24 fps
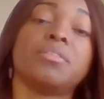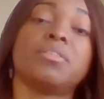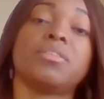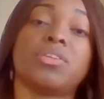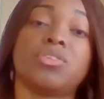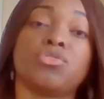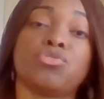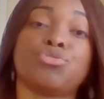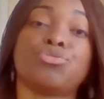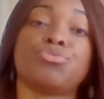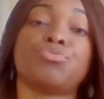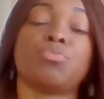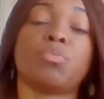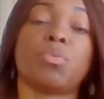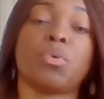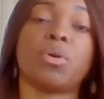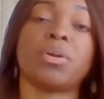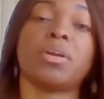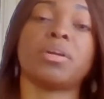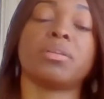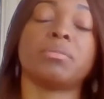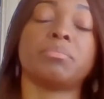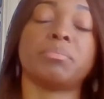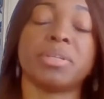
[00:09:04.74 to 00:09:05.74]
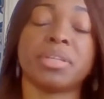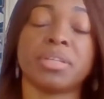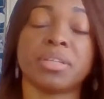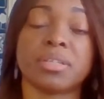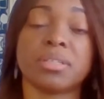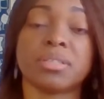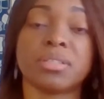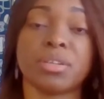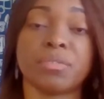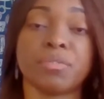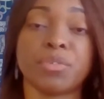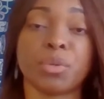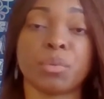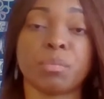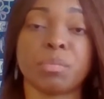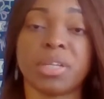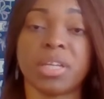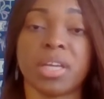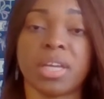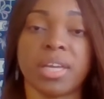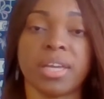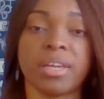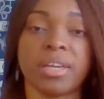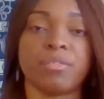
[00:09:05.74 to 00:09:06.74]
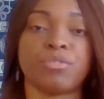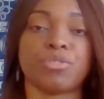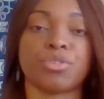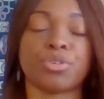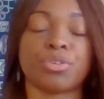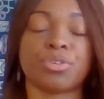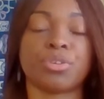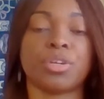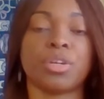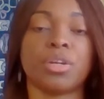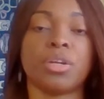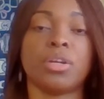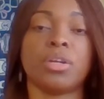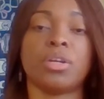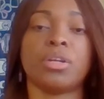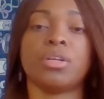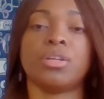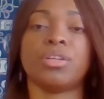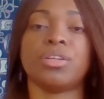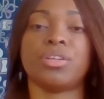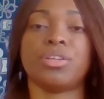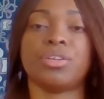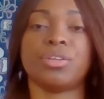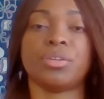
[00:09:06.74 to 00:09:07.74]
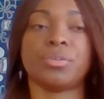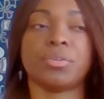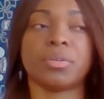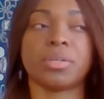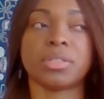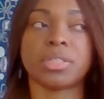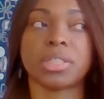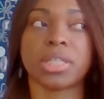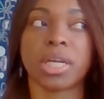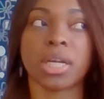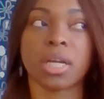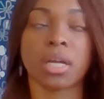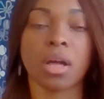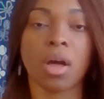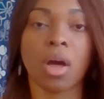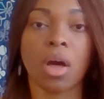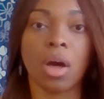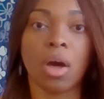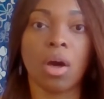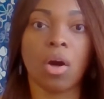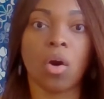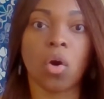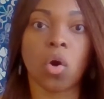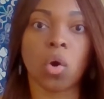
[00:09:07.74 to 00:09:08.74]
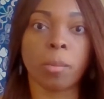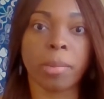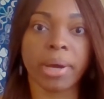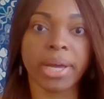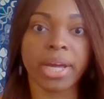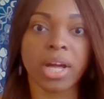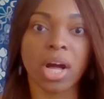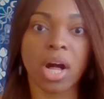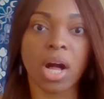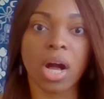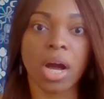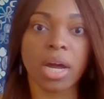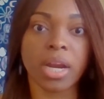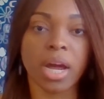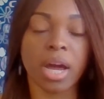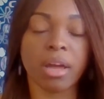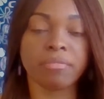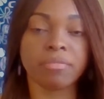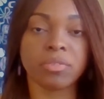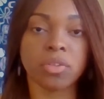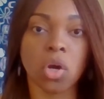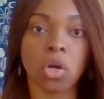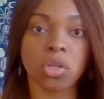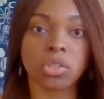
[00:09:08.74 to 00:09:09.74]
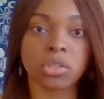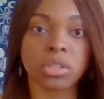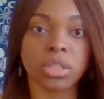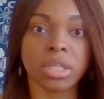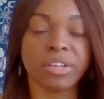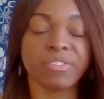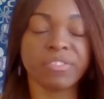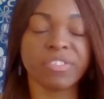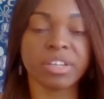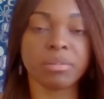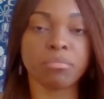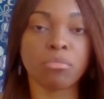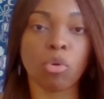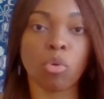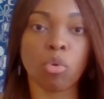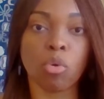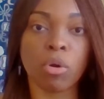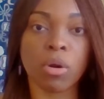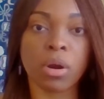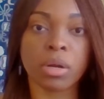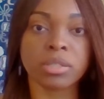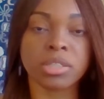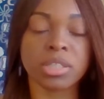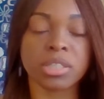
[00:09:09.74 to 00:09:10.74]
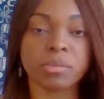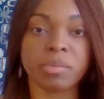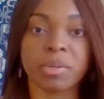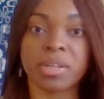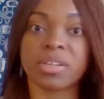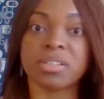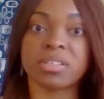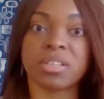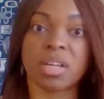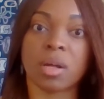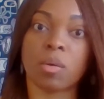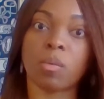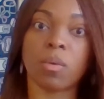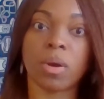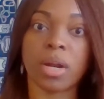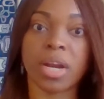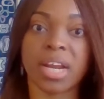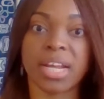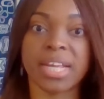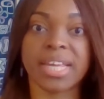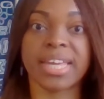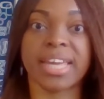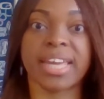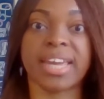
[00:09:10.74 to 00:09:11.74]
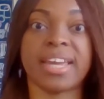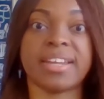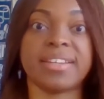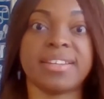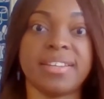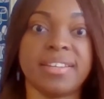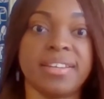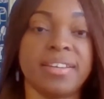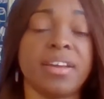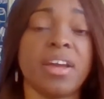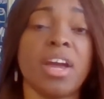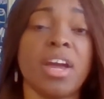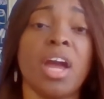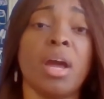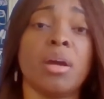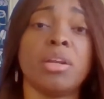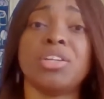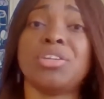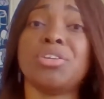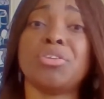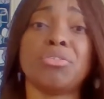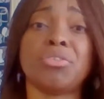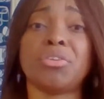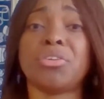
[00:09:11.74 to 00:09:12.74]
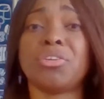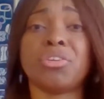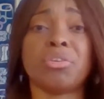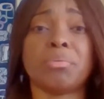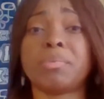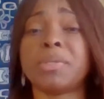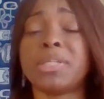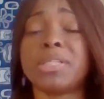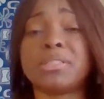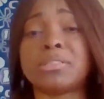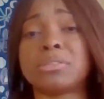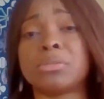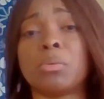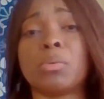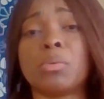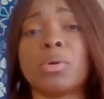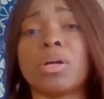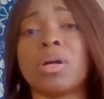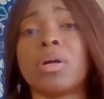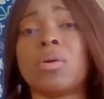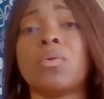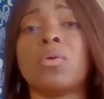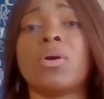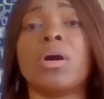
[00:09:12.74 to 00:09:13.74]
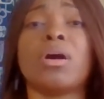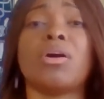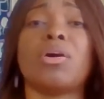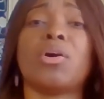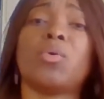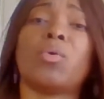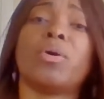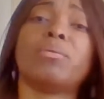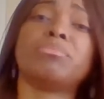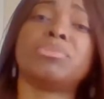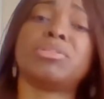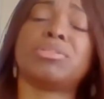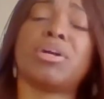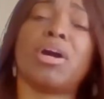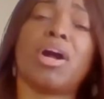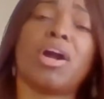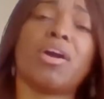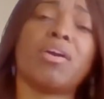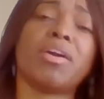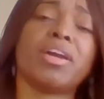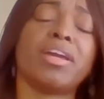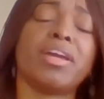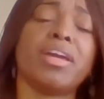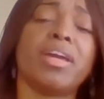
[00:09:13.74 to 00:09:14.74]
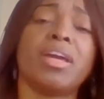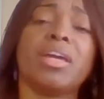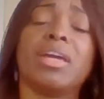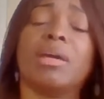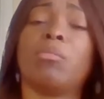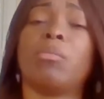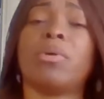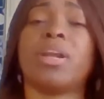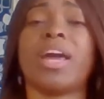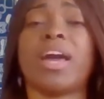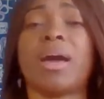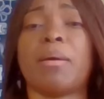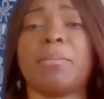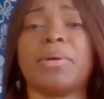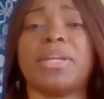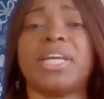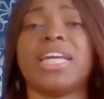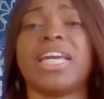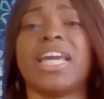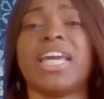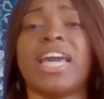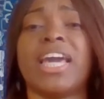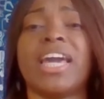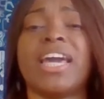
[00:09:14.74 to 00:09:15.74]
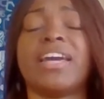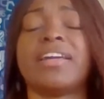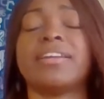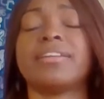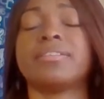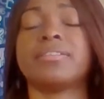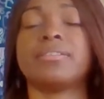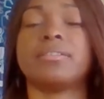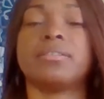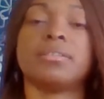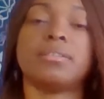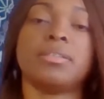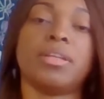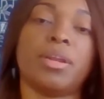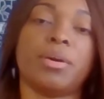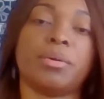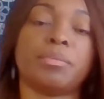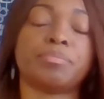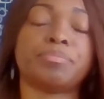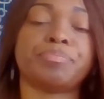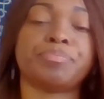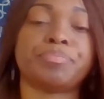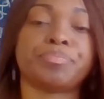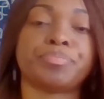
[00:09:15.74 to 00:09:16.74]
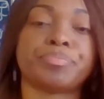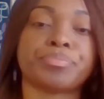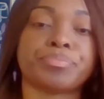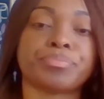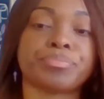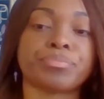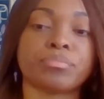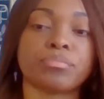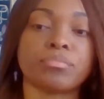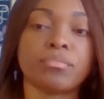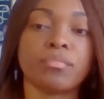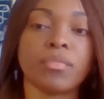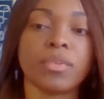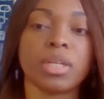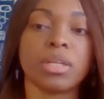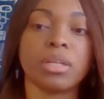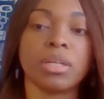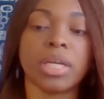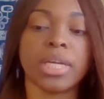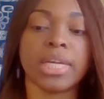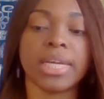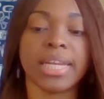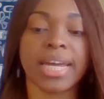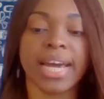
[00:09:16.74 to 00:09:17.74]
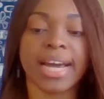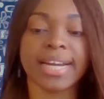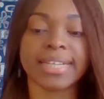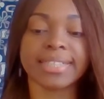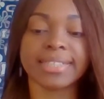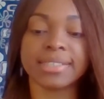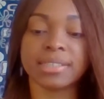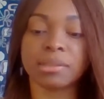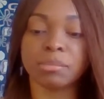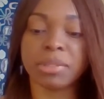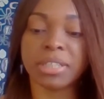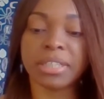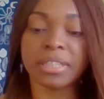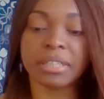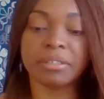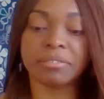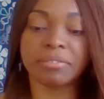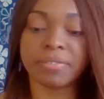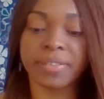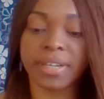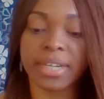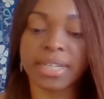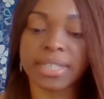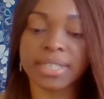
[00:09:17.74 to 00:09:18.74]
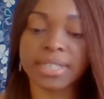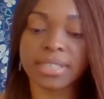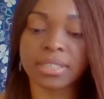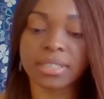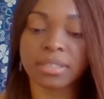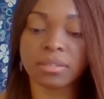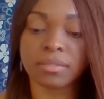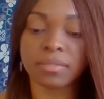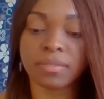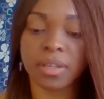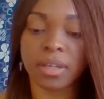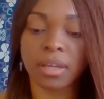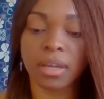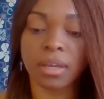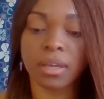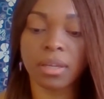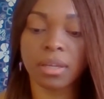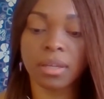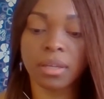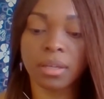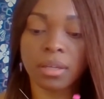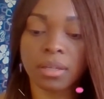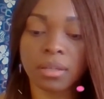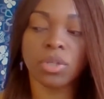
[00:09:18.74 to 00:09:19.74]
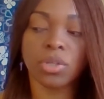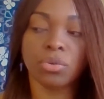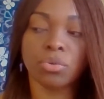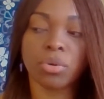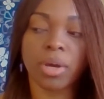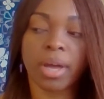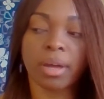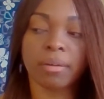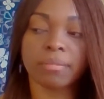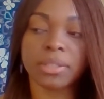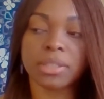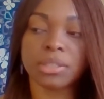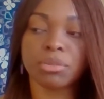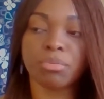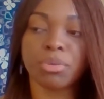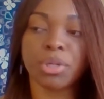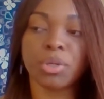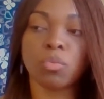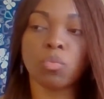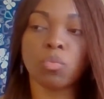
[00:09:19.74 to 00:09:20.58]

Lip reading: that you wanted because of your behavior. You know, it's like, oh my God, I've lost even more just because I wanted a candy. No, please don't go. Oh, I'm sorry. It won't happen again. You know, it has to be effective, and you have to